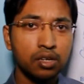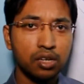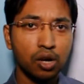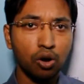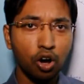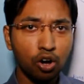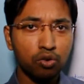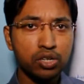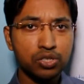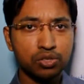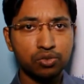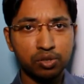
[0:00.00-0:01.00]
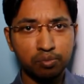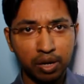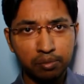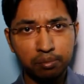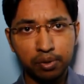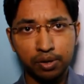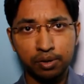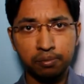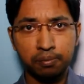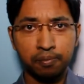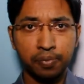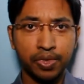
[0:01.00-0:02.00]
Now, always
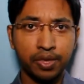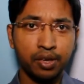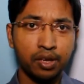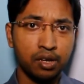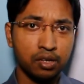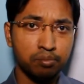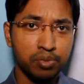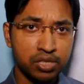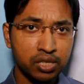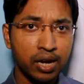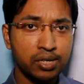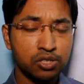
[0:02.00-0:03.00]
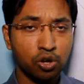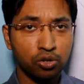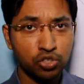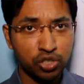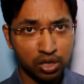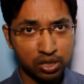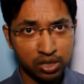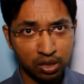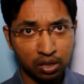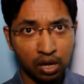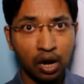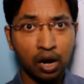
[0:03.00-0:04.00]
remember, besides
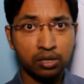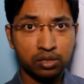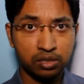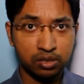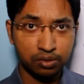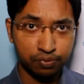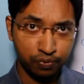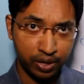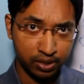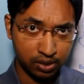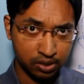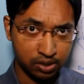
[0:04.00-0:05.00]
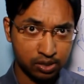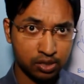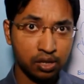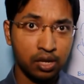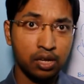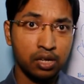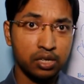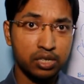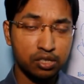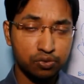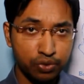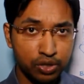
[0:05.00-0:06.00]
congenital heart defects,
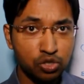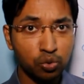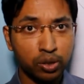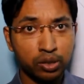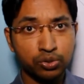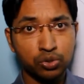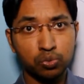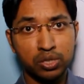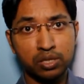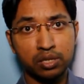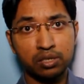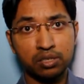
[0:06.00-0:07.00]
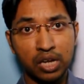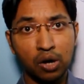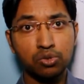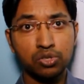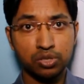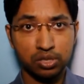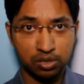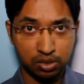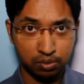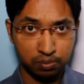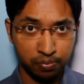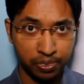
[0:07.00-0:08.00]
individuals with Down
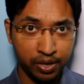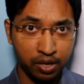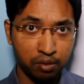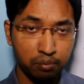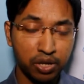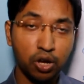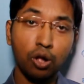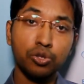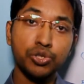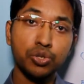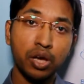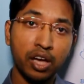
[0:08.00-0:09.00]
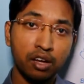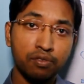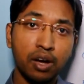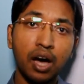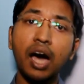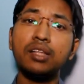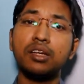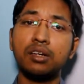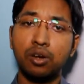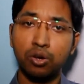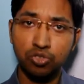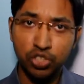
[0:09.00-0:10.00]
syndrome may also have
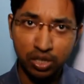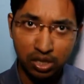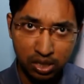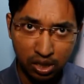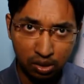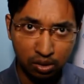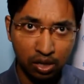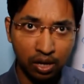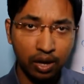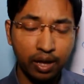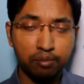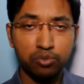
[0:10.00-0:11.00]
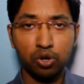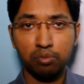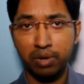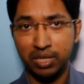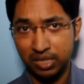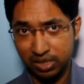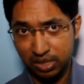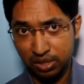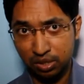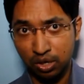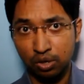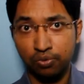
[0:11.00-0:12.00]
other congenital
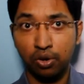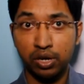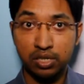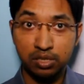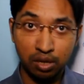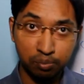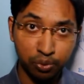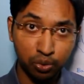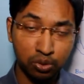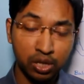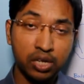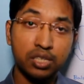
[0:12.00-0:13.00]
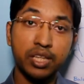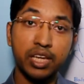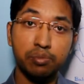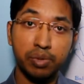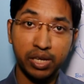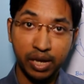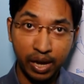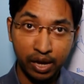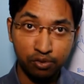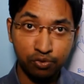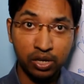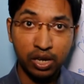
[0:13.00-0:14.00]
abnormalities. For example, they may
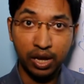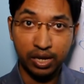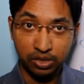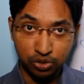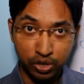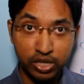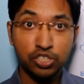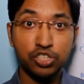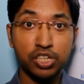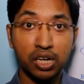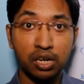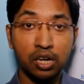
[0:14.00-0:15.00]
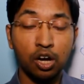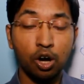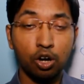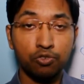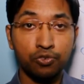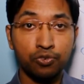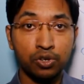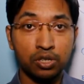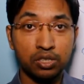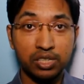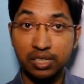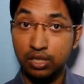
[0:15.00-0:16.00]
have atresia of
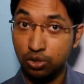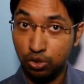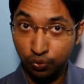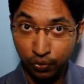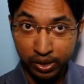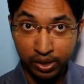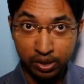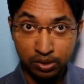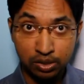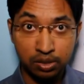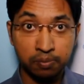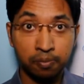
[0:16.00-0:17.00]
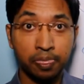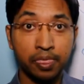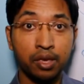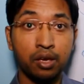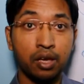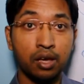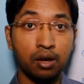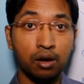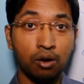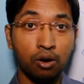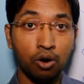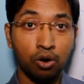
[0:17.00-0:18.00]
the esophagus
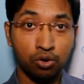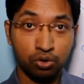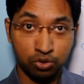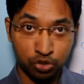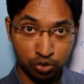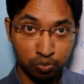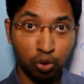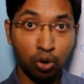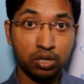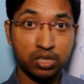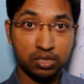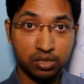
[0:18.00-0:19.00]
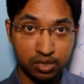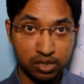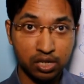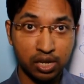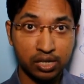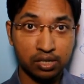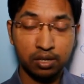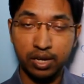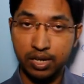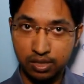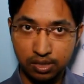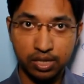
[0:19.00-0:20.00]
or small intestine,
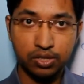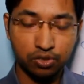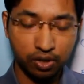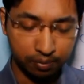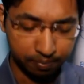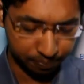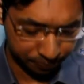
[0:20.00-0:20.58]
etc.